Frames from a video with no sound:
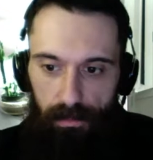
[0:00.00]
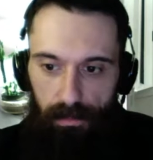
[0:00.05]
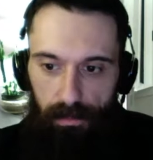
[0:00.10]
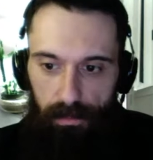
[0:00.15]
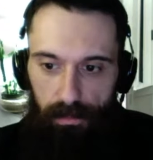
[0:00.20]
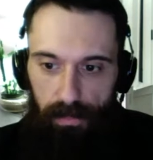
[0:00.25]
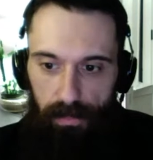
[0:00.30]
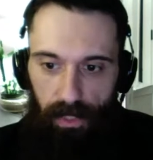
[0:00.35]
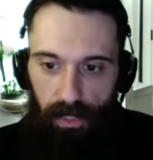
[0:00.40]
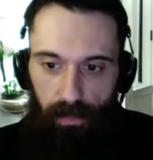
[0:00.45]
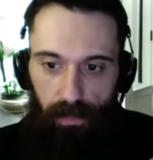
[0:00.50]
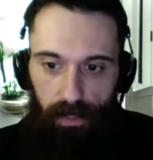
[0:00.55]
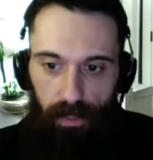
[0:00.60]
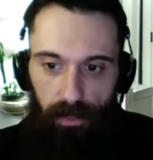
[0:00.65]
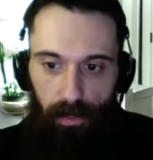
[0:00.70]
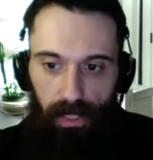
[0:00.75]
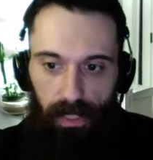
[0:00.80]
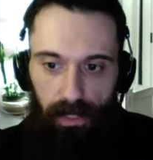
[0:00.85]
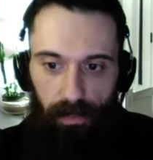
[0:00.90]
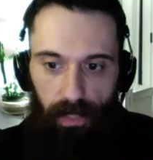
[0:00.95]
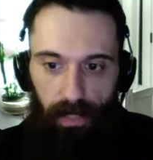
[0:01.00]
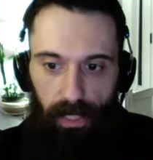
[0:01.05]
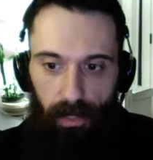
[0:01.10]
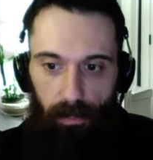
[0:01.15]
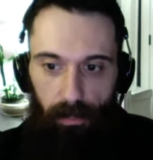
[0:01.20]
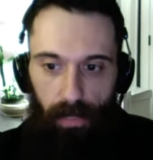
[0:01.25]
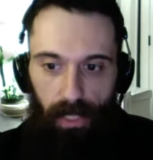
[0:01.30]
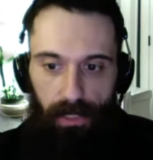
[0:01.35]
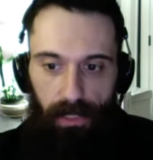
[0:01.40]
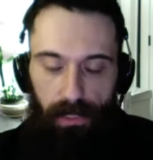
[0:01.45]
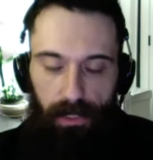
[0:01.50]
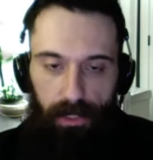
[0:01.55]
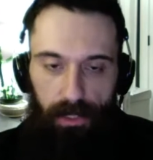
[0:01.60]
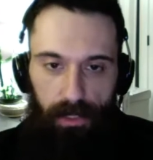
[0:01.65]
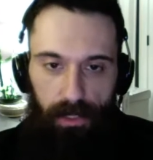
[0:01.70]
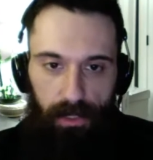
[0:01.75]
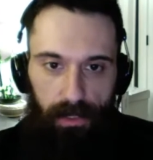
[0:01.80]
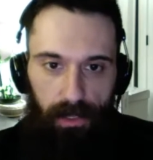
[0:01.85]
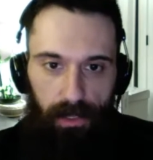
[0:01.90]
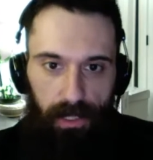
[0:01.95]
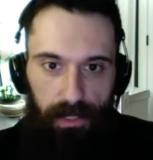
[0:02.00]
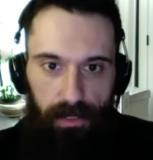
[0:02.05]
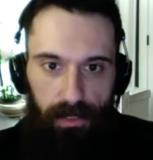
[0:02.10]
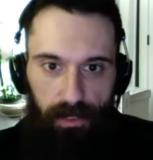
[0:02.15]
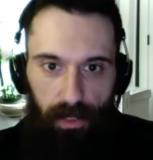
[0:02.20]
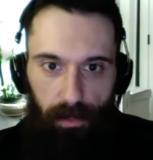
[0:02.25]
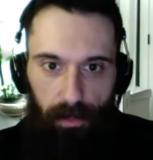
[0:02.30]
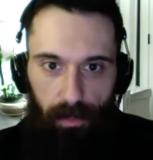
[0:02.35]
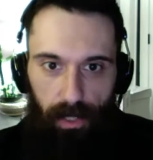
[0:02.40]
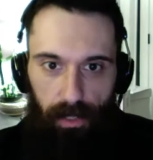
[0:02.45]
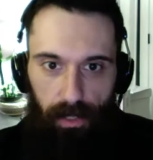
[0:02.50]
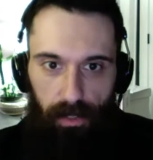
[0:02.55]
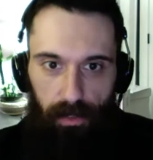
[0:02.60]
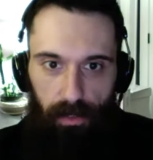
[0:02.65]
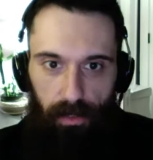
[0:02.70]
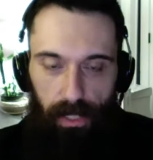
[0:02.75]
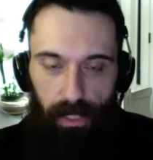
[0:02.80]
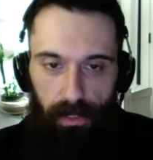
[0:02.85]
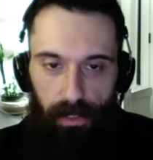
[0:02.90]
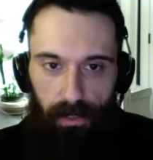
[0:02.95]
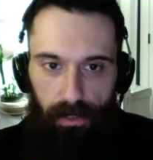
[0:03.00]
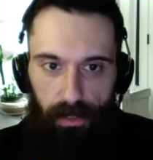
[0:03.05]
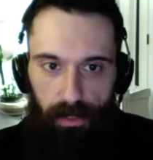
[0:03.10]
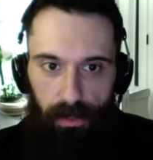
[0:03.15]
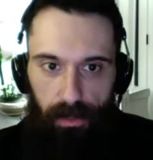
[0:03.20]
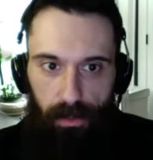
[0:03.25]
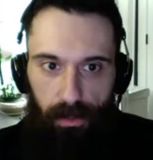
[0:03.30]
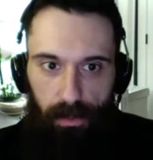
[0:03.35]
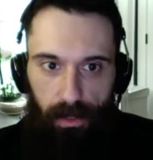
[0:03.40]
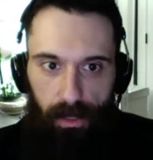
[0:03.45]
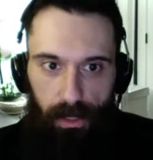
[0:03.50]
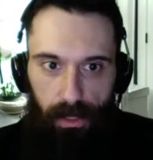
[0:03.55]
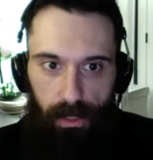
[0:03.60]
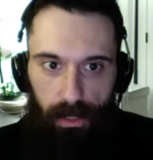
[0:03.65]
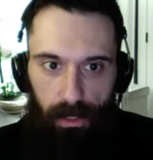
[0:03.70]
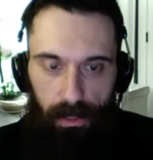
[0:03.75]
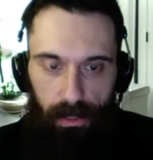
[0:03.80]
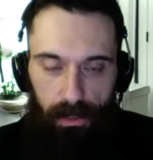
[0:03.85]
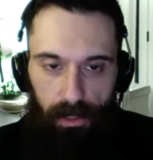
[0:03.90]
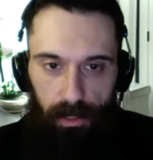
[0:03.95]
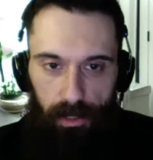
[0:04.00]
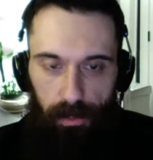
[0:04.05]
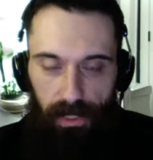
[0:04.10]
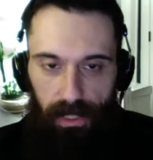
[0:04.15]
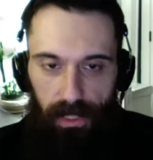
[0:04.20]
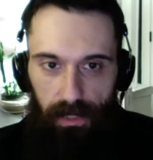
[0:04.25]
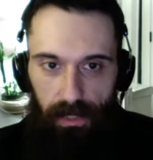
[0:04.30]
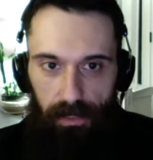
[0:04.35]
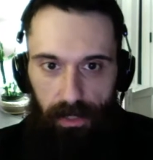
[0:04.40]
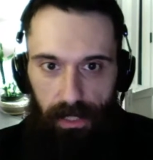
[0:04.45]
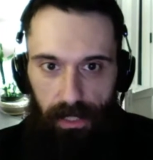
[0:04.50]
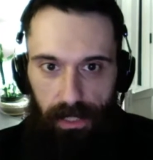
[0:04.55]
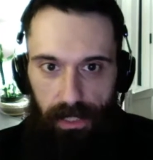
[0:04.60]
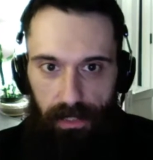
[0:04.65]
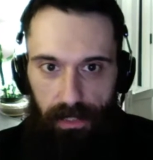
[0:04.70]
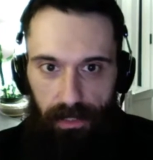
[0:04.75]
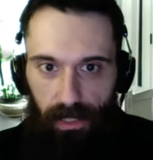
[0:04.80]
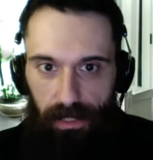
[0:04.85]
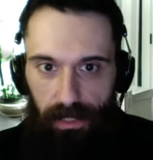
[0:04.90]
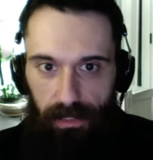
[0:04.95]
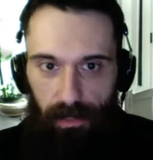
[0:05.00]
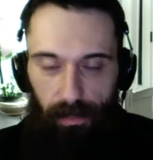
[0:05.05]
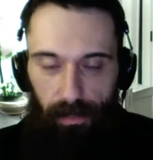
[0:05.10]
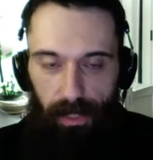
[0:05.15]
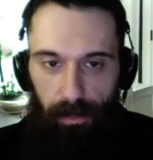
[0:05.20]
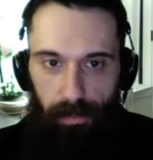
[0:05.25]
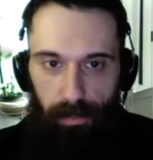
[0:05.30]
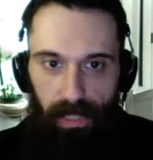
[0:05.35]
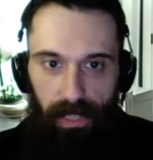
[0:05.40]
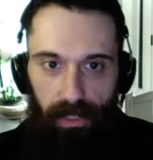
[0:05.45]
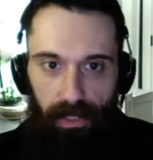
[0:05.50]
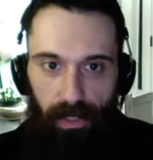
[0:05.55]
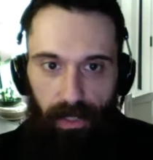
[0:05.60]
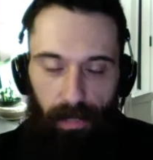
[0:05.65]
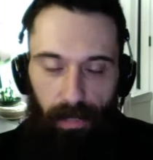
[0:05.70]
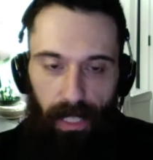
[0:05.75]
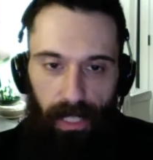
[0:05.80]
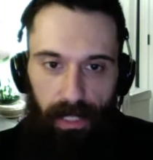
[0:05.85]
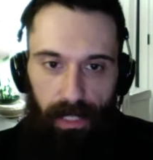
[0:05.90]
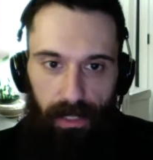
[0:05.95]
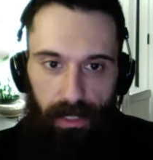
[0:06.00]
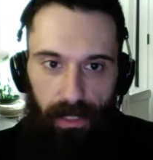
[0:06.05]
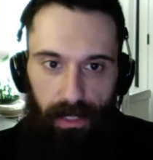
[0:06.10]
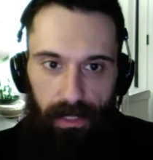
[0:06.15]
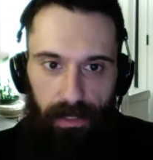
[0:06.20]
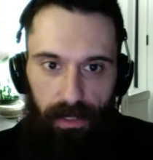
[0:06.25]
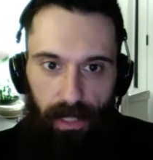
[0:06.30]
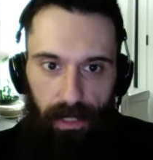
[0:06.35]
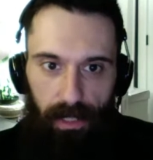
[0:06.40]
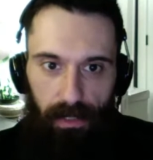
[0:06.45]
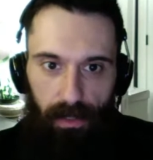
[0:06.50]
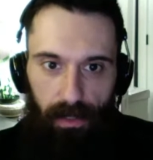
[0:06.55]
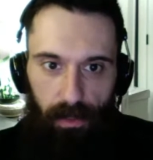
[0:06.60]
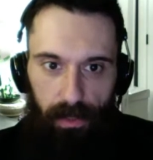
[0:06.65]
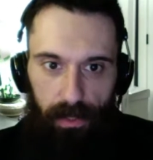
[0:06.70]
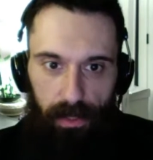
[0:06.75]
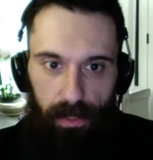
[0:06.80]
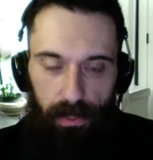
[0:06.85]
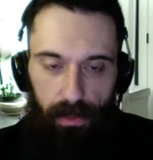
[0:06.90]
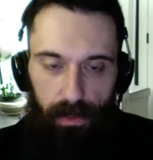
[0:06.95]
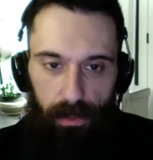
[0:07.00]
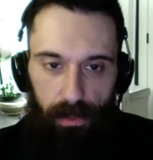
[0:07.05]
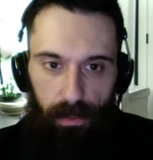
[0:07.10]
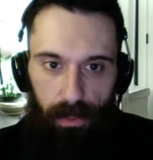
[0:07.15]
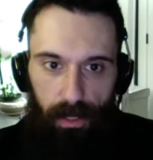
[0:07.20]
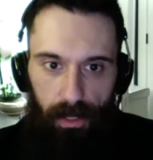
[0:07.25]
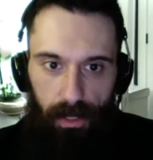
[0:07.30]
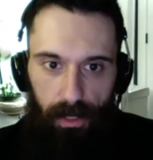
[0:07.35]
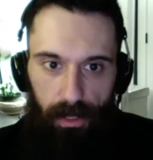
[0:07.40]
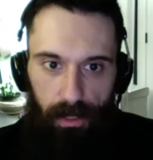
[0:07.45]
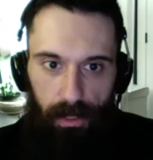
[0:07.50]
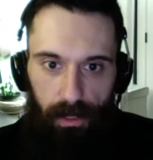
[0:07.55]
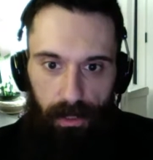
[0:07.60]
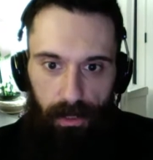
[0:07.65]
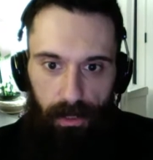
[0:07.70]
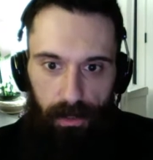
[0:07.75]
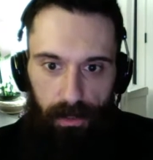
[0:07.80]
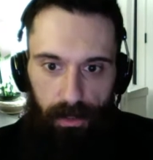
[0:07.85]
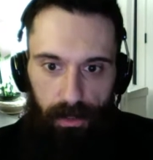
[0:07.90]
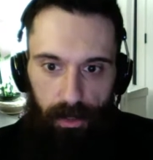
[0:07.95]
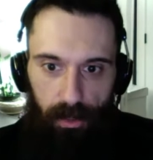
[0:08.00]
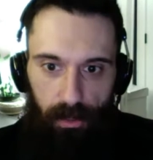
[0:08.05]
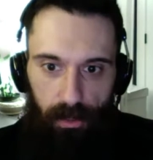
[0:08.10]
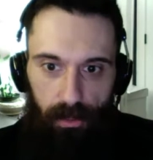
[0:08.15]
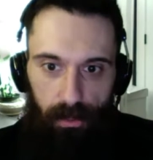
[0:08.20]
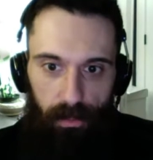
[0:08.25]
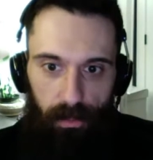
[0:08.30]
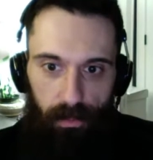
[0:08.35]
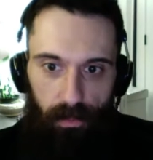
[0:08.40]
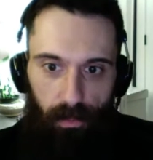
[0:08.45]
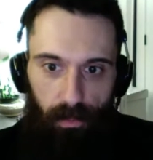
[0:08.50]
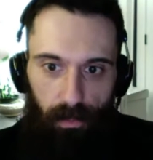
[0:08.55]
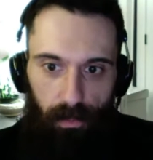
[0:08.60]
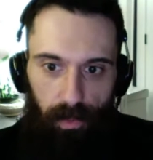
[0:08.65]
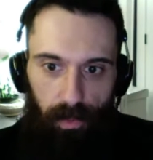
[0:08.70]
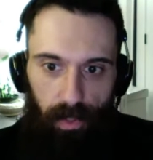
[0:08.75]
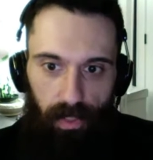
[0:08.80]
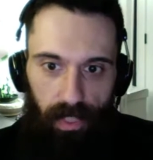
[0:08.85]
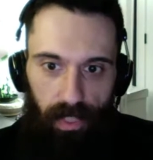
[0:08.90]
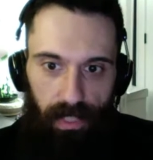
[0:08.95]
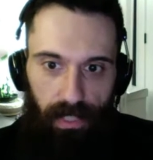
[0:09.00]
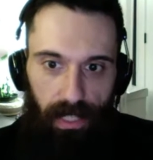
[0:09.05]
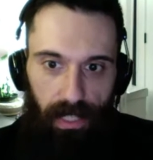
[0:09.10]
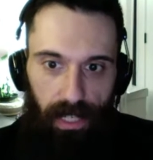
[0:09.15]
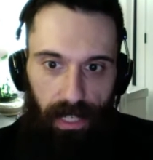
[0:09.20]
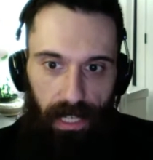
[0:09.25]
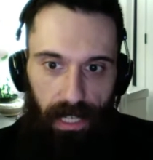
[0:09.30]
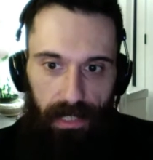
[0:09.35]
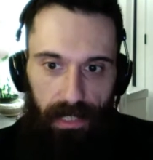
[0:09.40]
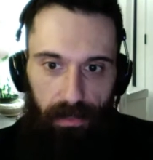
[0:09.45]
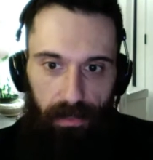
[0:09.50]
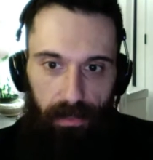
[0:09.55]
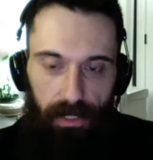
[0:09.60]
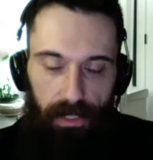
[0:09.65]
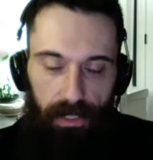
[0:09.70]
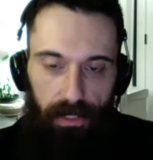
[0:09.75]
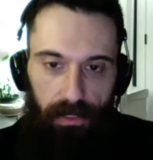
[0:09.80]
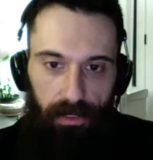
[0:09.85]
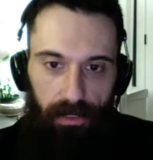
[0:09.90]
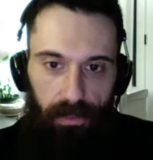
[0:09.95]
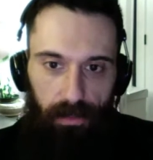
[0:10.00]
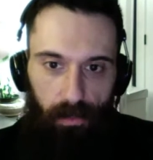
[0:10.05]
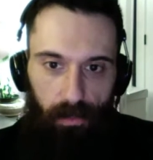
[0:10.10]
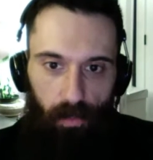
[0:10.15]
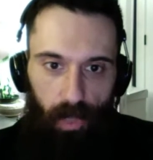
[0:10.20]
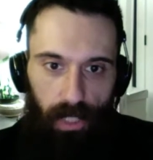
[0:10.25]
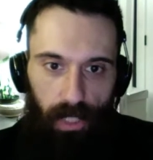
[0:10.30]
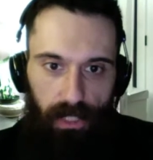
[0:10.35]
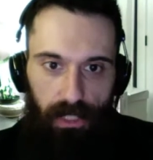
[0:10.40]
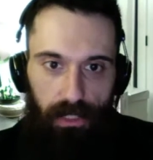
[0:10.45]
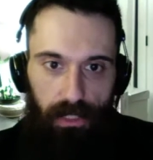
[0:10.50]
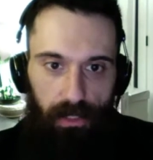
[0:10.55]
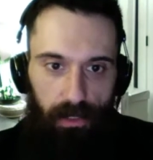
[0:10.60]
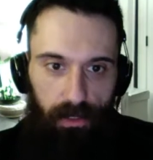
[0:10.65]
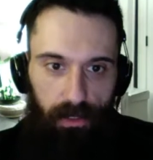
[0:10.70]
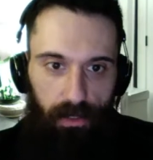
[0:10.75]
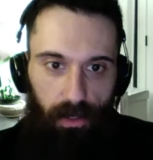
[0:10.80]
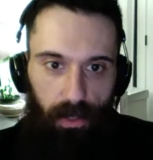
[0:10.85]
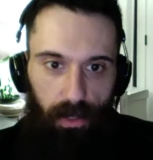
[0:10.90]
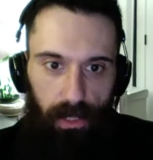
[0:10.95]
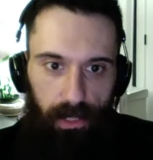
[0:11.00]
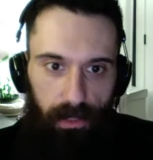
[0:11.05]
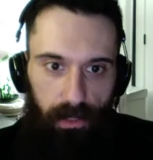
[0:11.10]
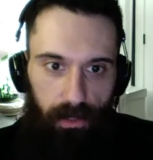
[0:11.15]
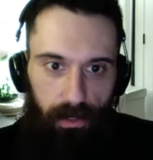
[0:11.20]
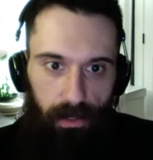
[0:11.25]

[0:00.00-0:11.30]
deliver as much of like a punch as some other writers do, just because like he's got something bigger in mind, and he's not going to do the thing that I hate, which is rush into stories,